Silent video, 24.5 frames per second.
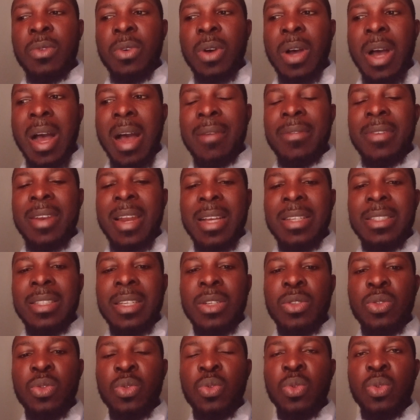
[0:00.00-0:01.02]
having
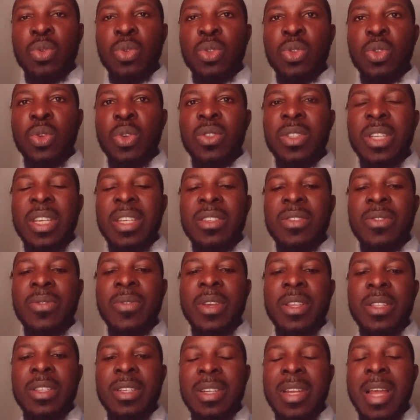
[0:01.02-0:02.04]
access to success
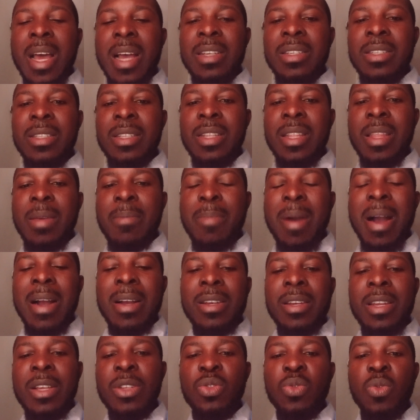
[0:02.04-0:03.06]
rate, that is the bank
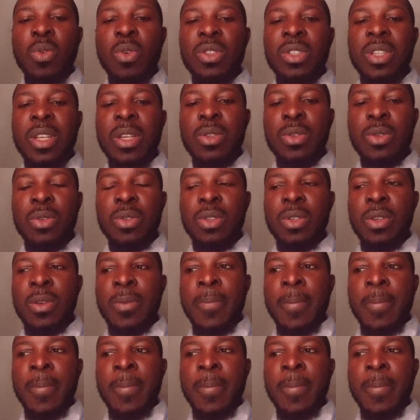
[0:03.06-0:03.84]
network status,